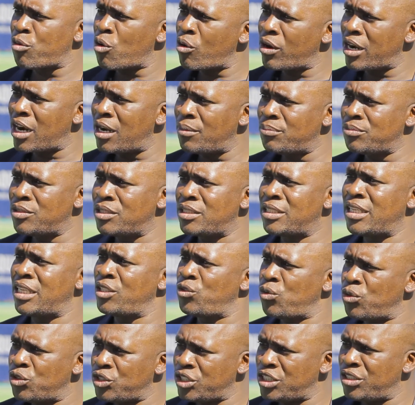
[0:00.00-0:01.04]
programs
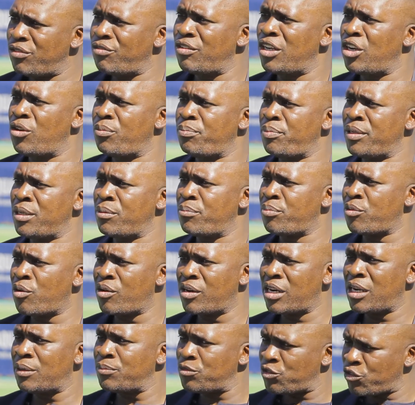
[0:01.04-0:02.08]
that was developing
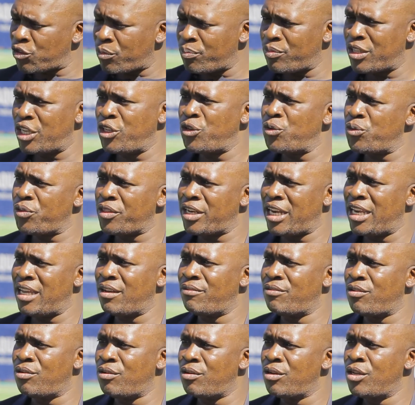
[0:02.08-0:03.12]
programs from the youth
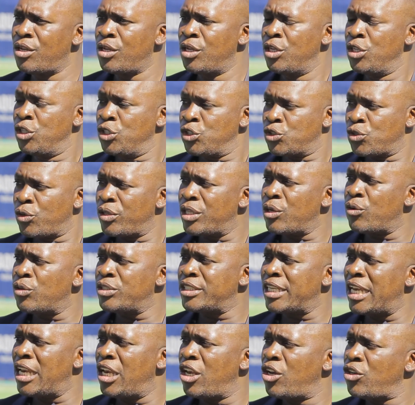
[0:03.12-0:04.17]
level, so there
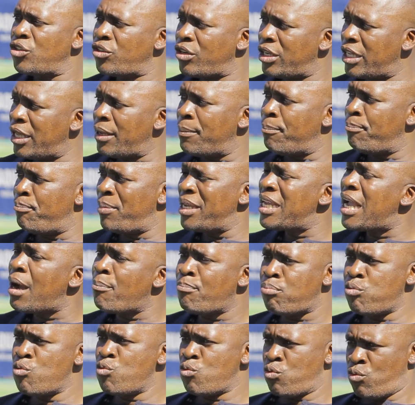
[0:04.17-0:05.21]
was a bigger
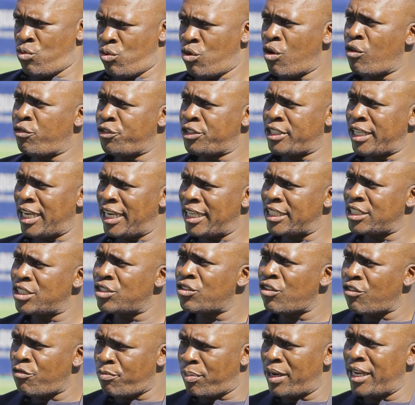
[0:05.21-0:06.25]
pool of
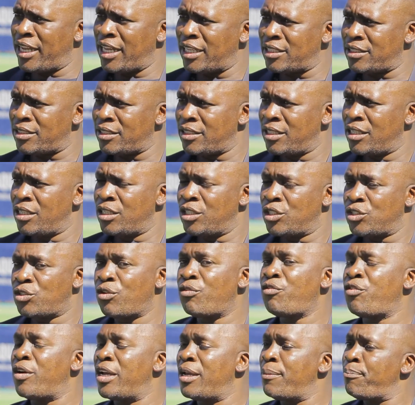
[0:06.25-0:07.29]
selection of players.
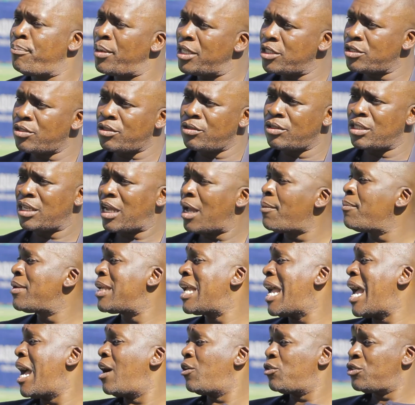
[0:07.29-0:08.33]
So for a person
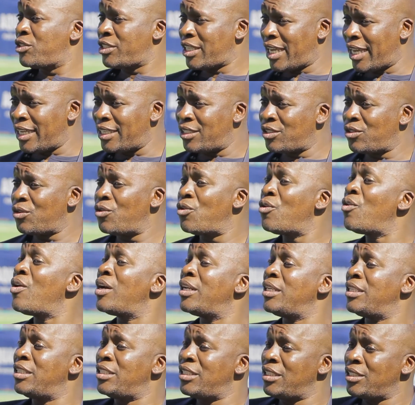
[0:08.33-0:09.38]
coming outside to go
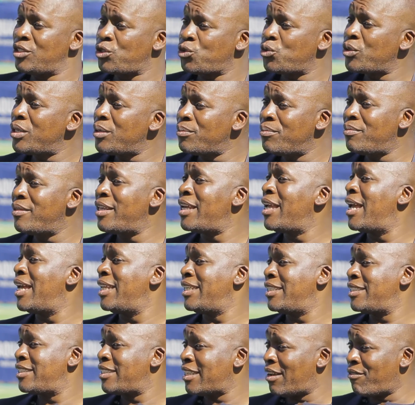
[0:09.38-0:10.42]
and swim there
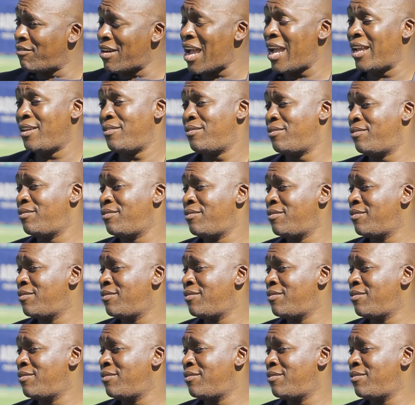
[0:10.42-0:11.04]
and survive,